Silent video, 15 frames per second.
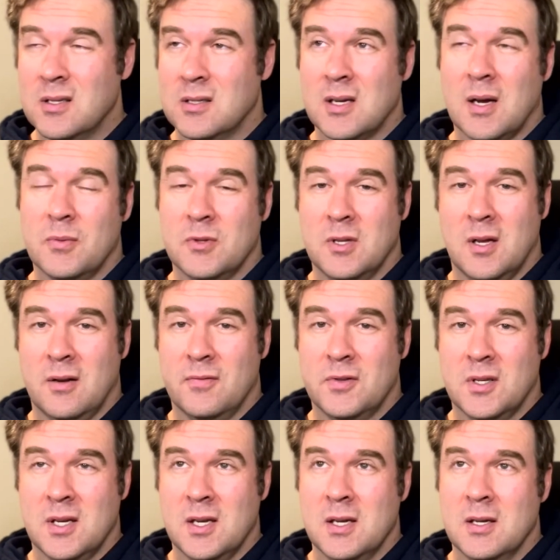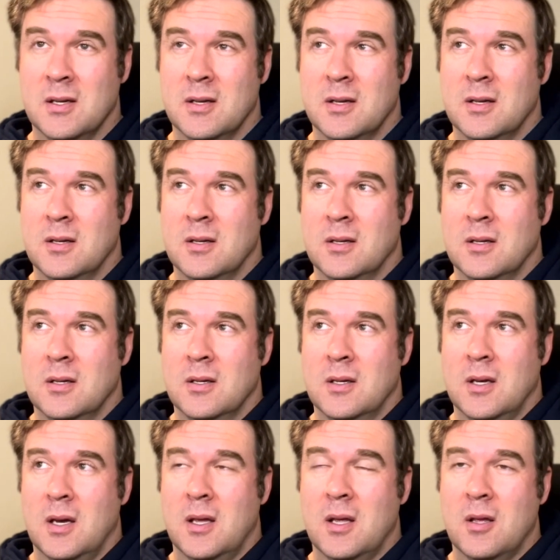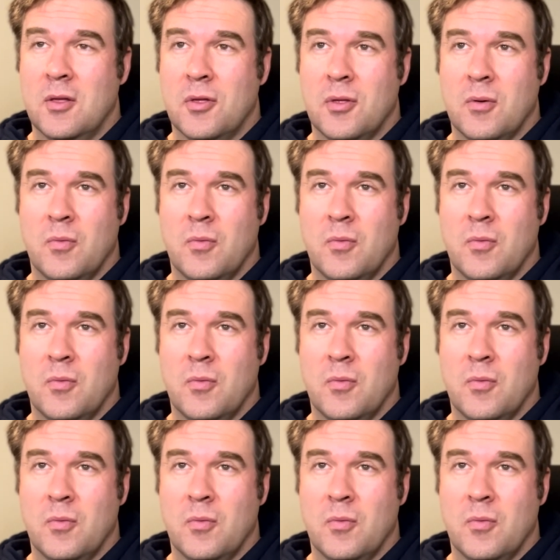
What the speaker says: least tops in the NFC. And